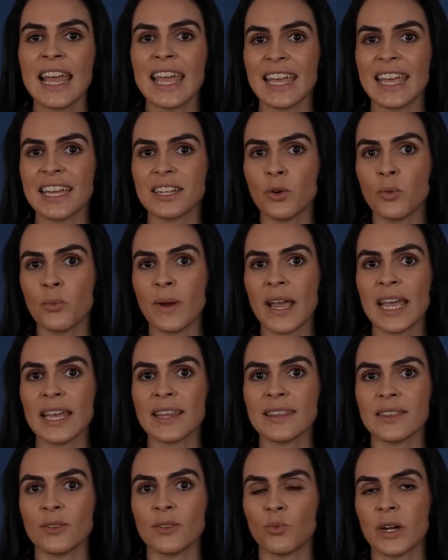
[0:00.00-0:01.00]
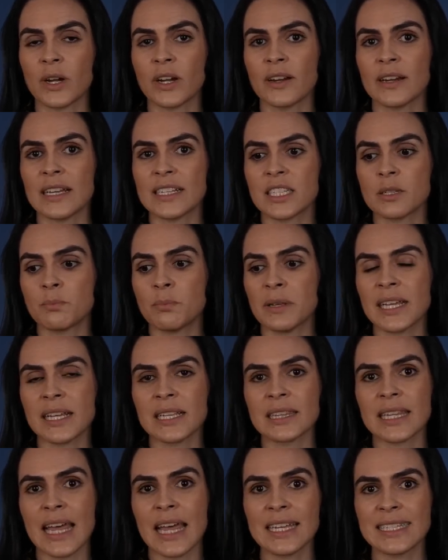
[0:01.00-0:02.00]
in a way where it's being
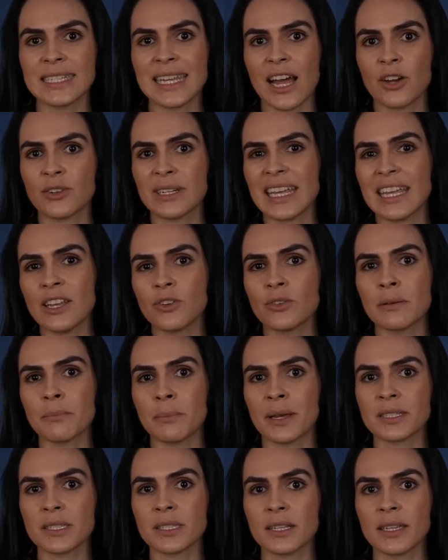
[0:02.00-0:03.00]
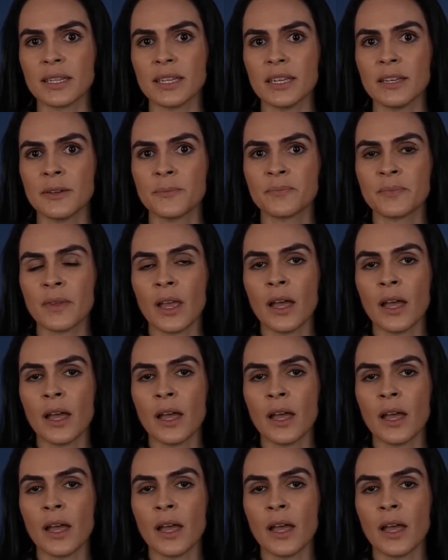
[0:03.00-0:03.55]
led down incrementally